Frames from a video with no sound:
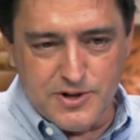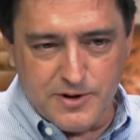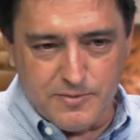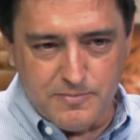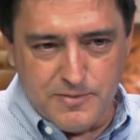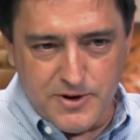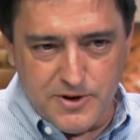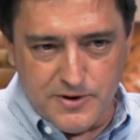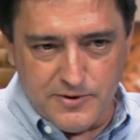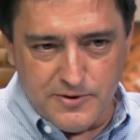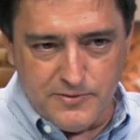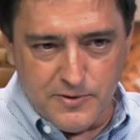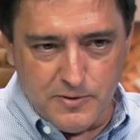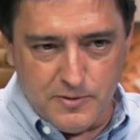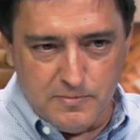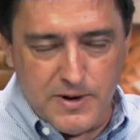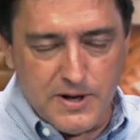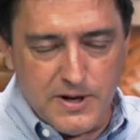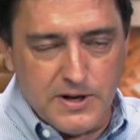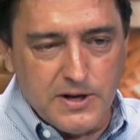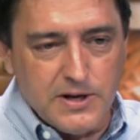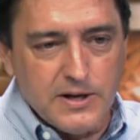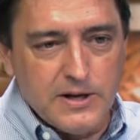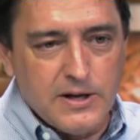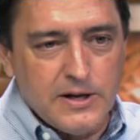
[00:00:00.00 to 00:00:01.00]
They're beautiful,
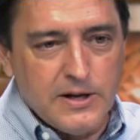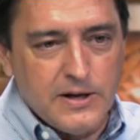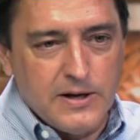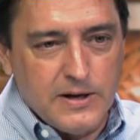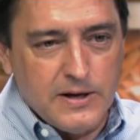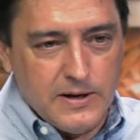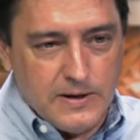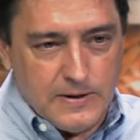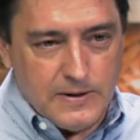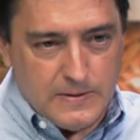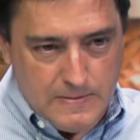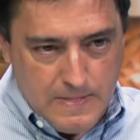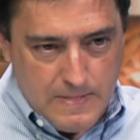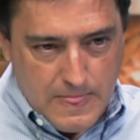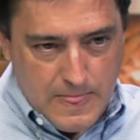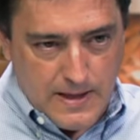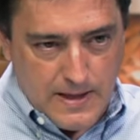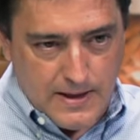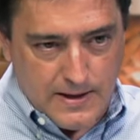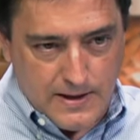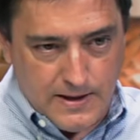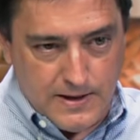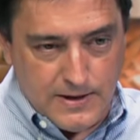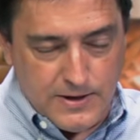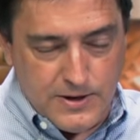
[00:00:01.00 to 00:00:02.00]
but
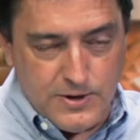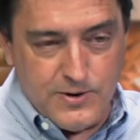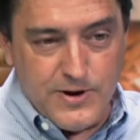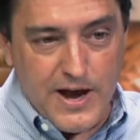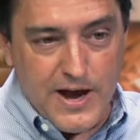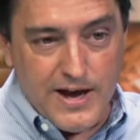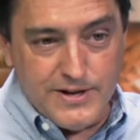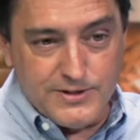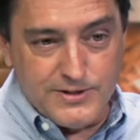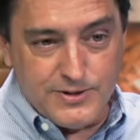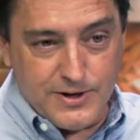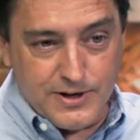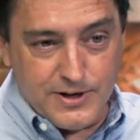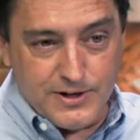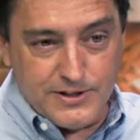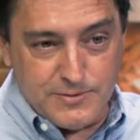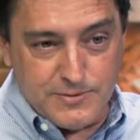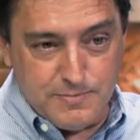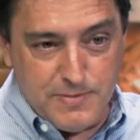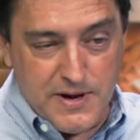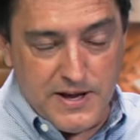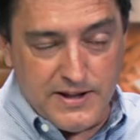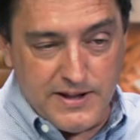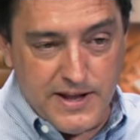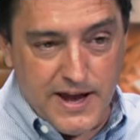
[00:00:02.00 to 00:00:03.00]
you guys aren't going to
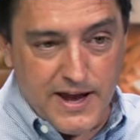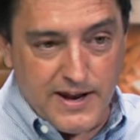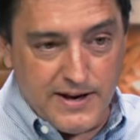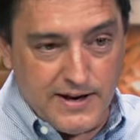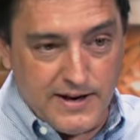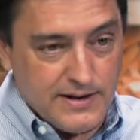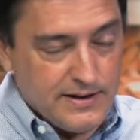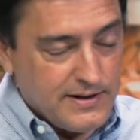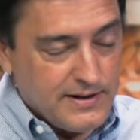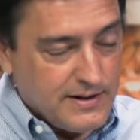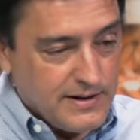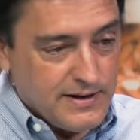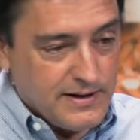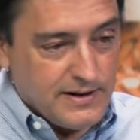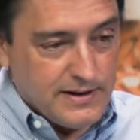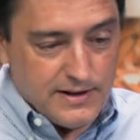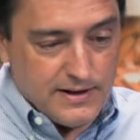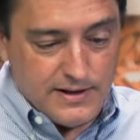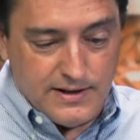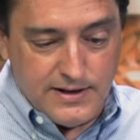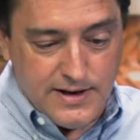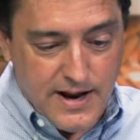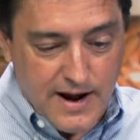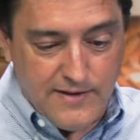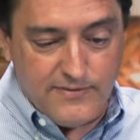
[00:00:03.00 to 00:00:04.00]
spend that,
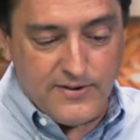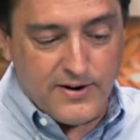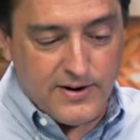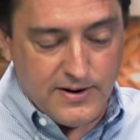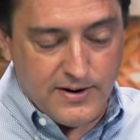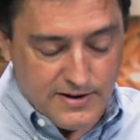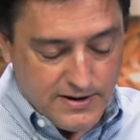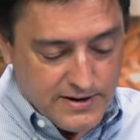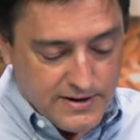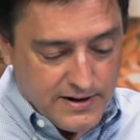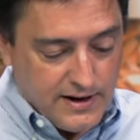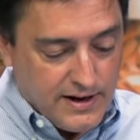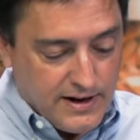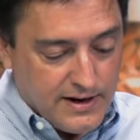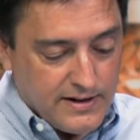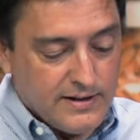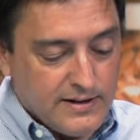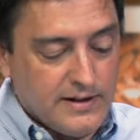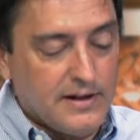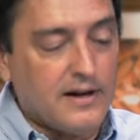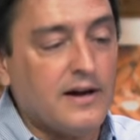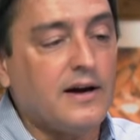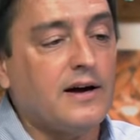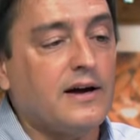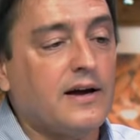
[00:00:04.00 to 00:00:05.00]
never,
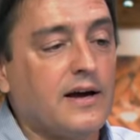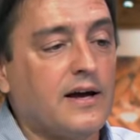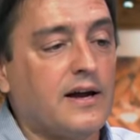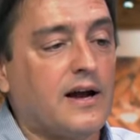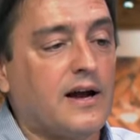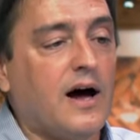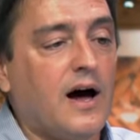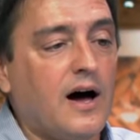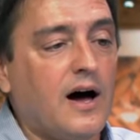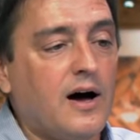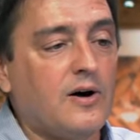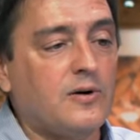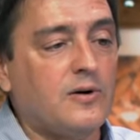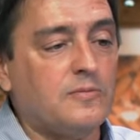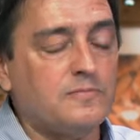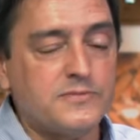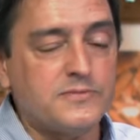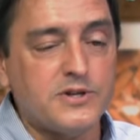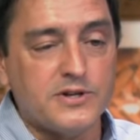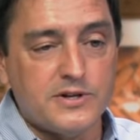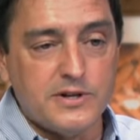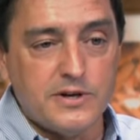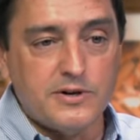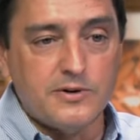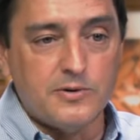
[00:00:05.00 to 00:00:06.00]
in the, in a home
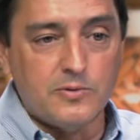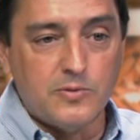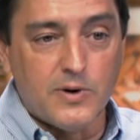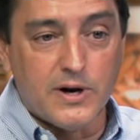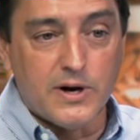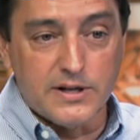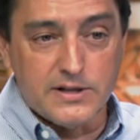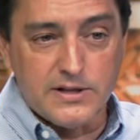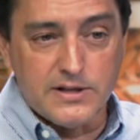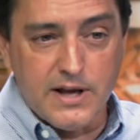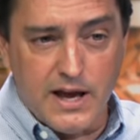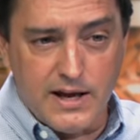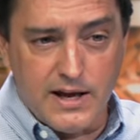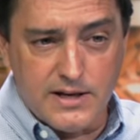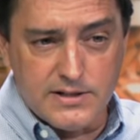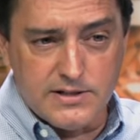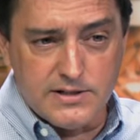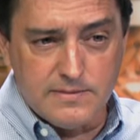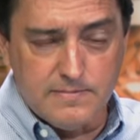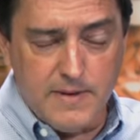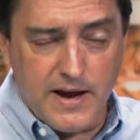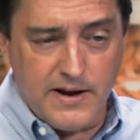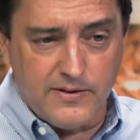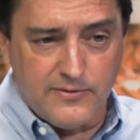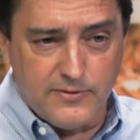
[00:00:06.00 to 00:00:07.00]
to do what it takes
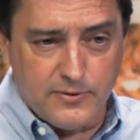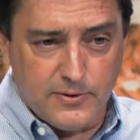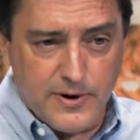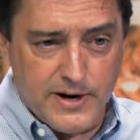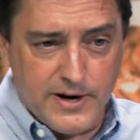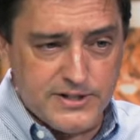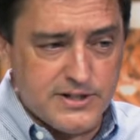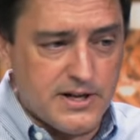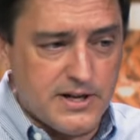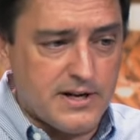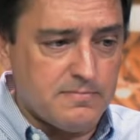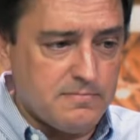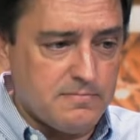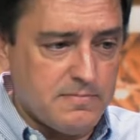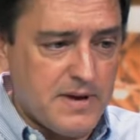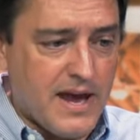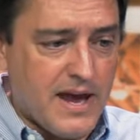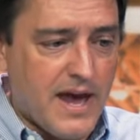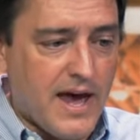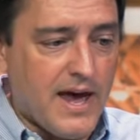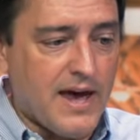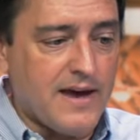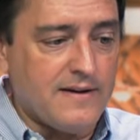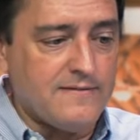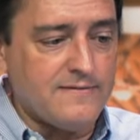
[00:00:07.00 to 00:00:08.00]
to make fluorescent
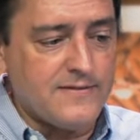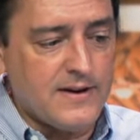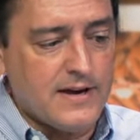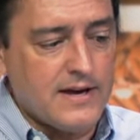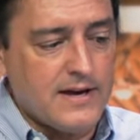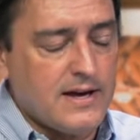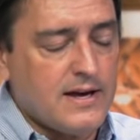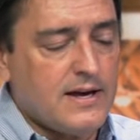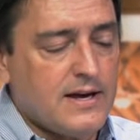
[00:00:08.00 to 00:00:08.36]
behave.